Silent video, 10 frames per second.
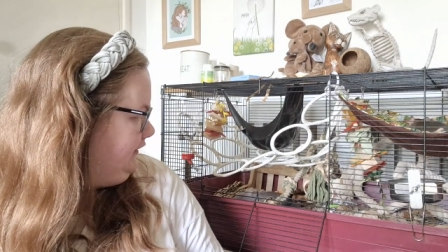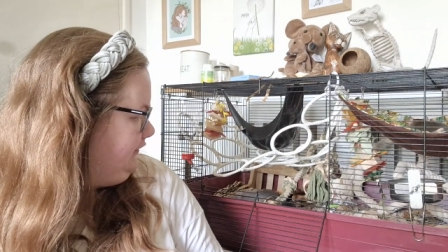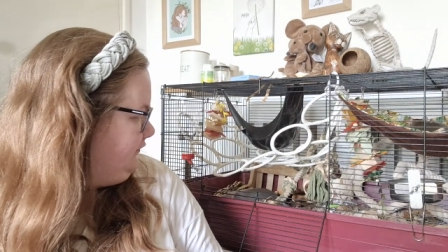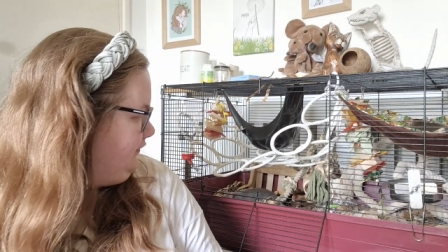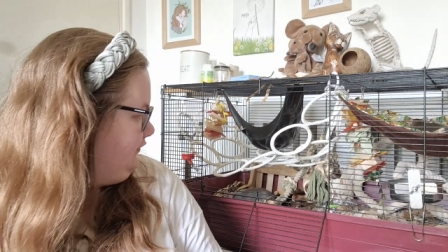
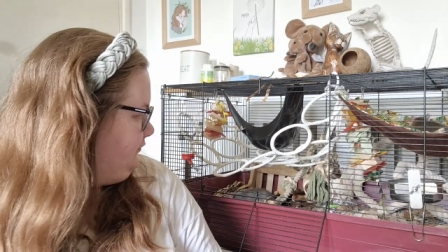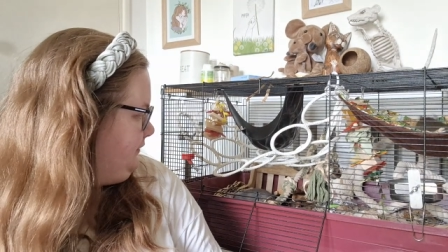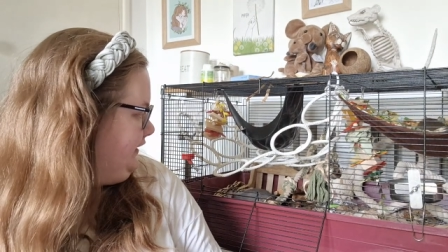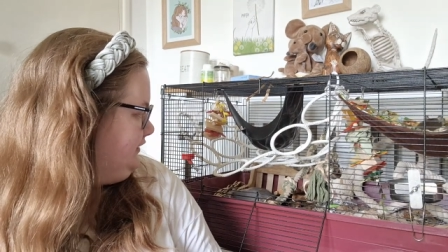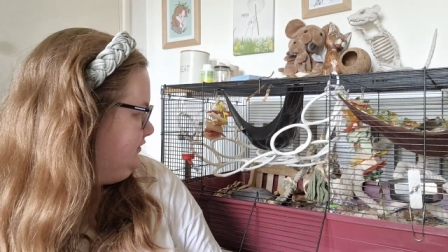He's very
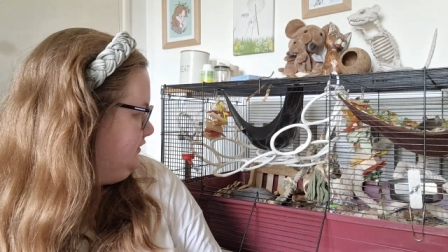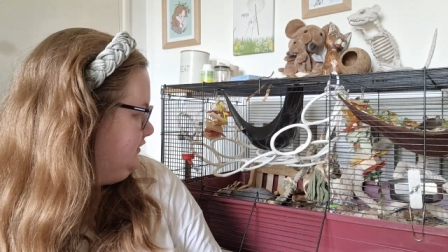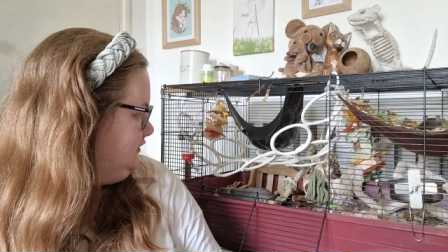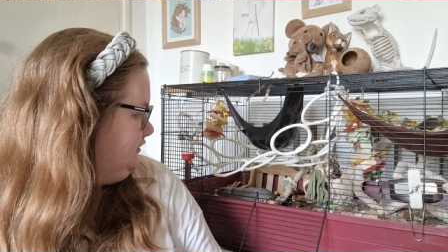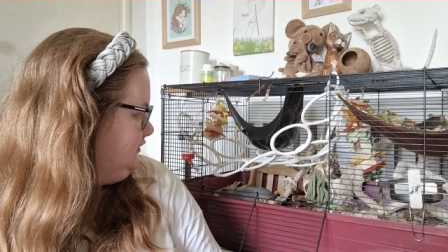sweet.
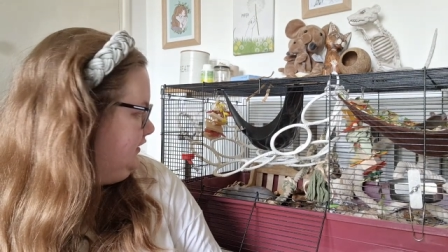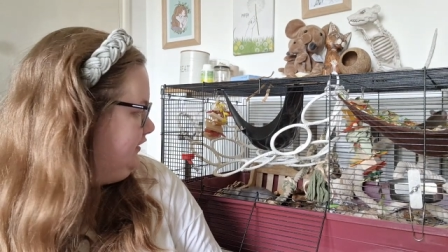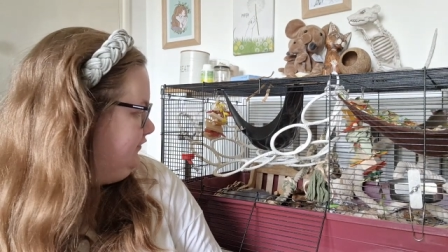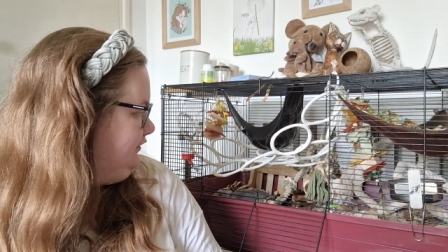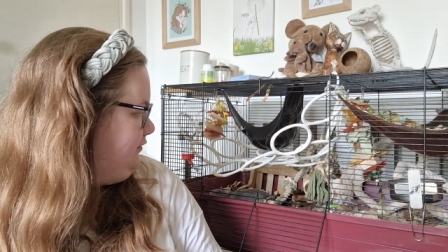
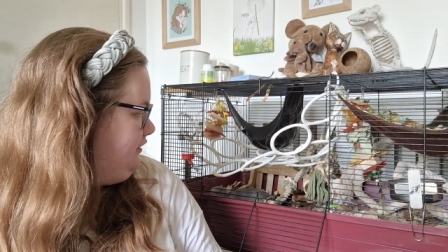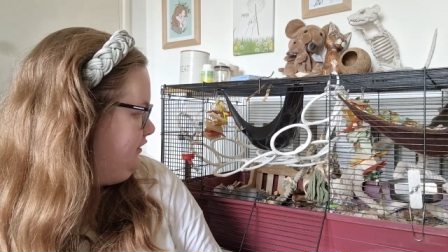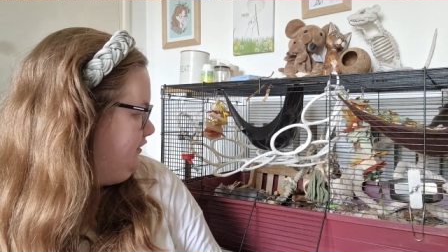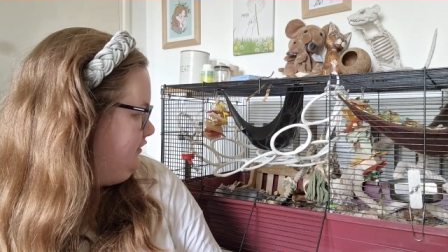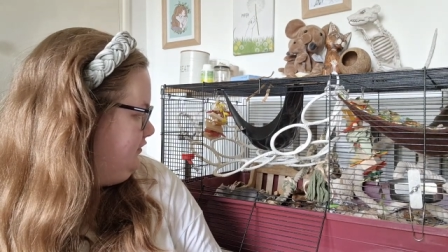Yes, you
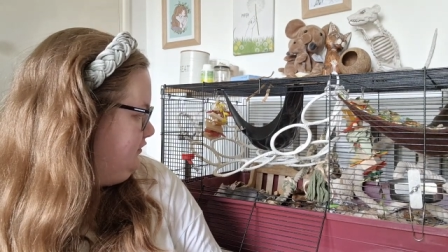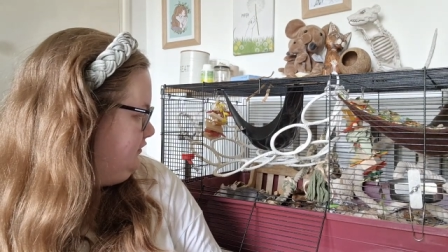are.